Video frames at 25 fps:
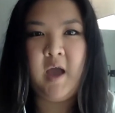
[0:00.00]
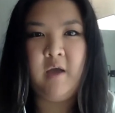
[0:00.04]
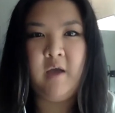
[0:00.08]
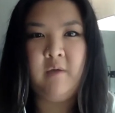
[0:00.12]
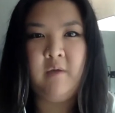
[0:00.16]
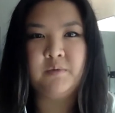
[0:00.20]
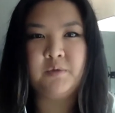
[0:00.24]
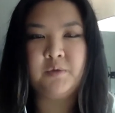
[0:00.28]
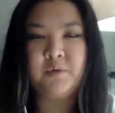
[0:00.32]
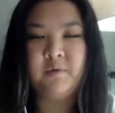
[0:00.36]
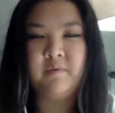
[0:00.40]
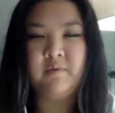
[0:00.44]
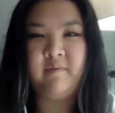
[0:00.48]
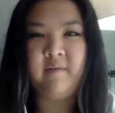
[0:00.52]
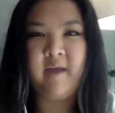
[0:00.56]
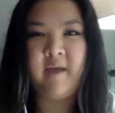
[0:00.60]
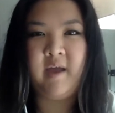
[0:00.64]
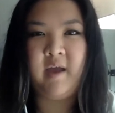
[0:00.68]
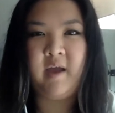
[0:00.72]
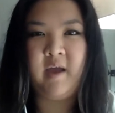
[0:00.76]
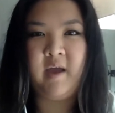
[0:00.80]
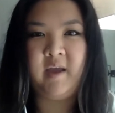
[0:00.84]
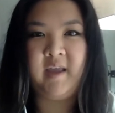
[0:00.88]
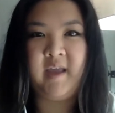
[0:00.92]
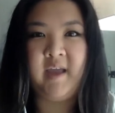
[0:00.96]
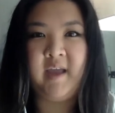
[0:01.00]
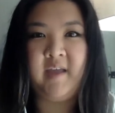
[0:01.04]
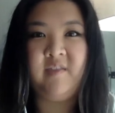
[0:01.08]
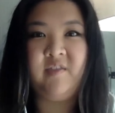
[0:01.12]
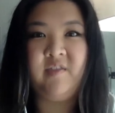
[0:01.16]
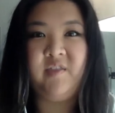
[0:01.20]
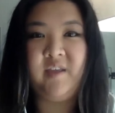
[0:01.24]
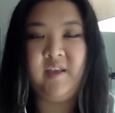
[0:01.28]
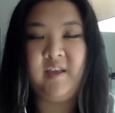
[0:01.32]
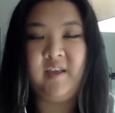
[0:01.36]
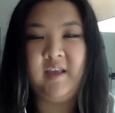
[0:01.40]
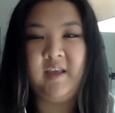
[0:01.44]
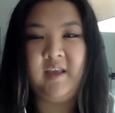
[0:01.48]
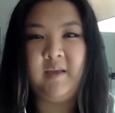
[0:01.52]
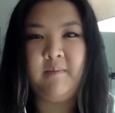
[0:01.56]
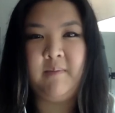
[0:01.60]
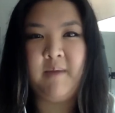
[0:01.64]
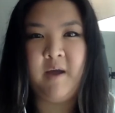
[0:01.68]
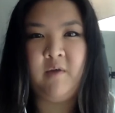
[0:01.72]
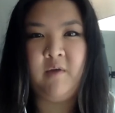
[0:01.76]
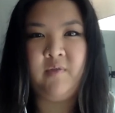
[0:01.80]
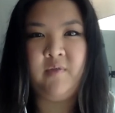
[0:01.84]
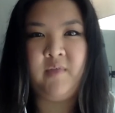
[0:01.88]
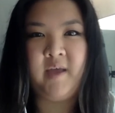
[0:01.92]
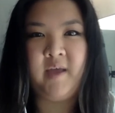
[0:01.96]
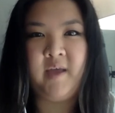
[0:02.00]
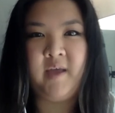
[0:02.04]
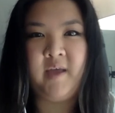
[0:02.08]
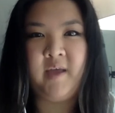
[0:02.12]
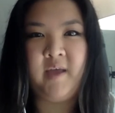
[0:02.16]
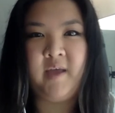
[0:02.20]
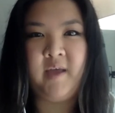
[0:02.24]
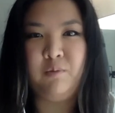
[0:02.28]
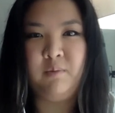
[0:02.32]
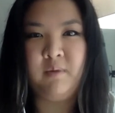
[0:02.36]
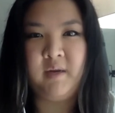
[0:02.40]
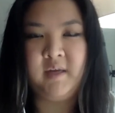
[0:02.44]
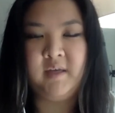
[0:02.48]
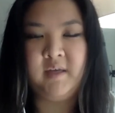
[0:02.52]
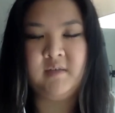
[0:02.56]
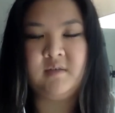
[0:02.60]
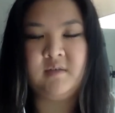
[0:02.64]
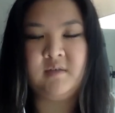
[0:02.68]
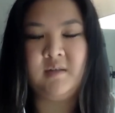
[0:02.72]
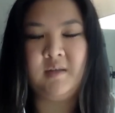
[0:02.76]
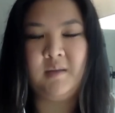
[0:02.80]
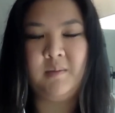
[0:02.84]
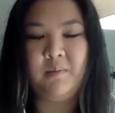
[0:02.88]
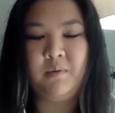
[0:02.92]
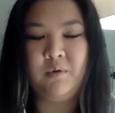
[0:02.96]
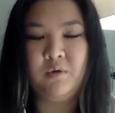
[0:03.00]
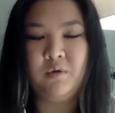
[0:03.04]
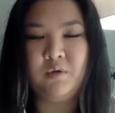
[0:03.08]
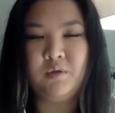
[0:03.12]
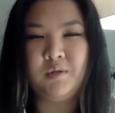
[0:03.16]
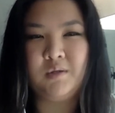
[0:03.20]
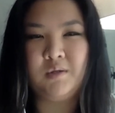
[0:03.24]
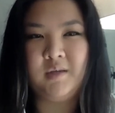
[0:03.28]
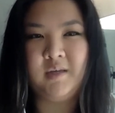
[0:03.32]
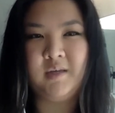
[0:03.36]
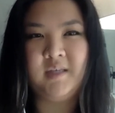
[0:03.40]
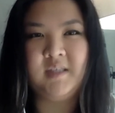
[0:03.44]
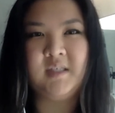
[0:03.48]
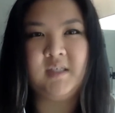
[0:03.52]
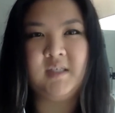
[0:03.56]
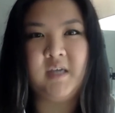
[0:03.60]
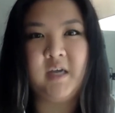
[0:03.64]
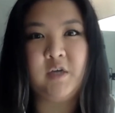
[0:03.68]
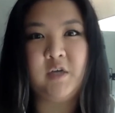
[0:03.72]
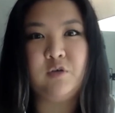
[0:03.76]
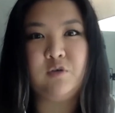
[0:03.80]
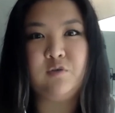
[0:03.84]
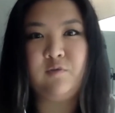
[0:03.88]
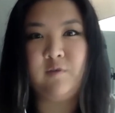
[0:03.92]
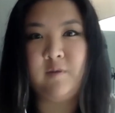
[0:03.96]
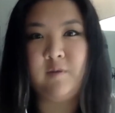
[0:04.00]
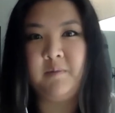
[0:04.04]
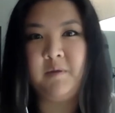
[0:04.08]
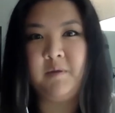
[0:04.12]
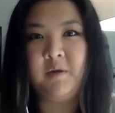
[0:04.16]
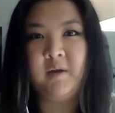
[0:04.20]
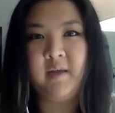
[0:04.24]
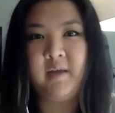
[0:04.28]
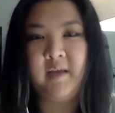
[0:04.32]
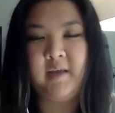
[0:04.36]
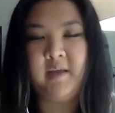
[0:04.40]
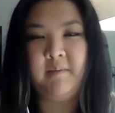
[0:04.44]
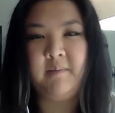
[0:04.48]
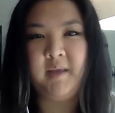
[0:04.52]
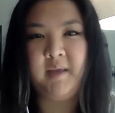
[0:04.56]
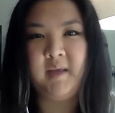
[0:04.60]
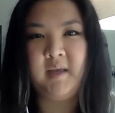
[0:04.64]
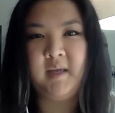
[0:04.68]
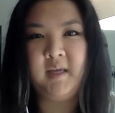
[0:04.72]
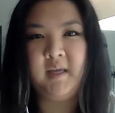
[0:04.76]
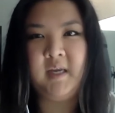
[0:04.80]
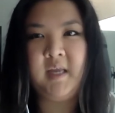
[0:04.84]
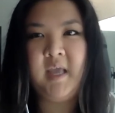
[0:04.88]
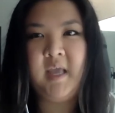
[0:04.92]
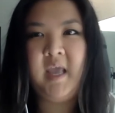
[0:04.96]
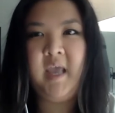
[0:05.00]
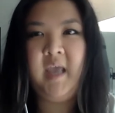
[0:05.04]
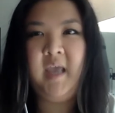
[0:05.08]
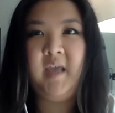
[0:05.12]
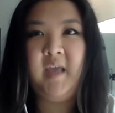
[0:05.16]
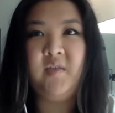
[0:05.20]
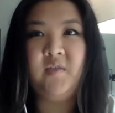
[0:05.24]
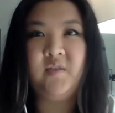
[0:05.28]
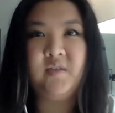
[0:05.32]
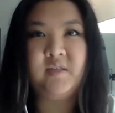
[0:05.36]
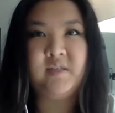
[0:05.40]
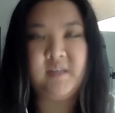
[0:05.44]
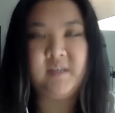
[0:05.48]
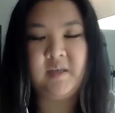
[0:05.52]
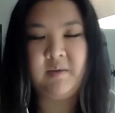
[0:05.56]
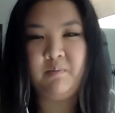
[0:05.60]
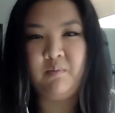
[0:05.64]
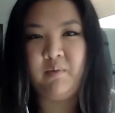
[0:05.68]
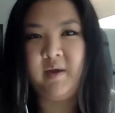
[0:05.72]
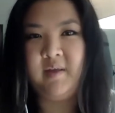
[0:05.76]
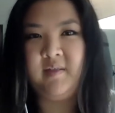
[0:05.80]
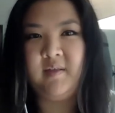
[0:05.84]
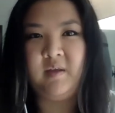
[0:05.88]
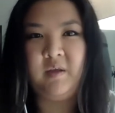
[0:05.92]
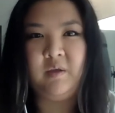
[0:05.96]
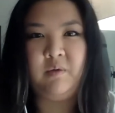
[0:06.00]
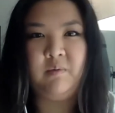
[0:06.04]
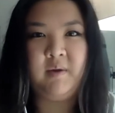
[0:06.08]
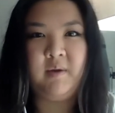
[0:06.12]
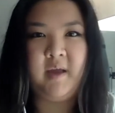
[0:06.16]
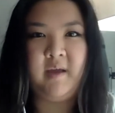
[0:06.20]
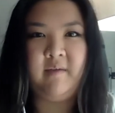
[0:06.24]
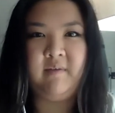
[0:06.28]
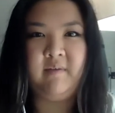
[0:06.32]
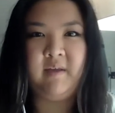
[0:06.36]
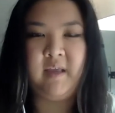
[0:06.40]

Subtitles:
Sort of again, thinking about that humanized and like personalized touch from your campaign in the same way that you would have a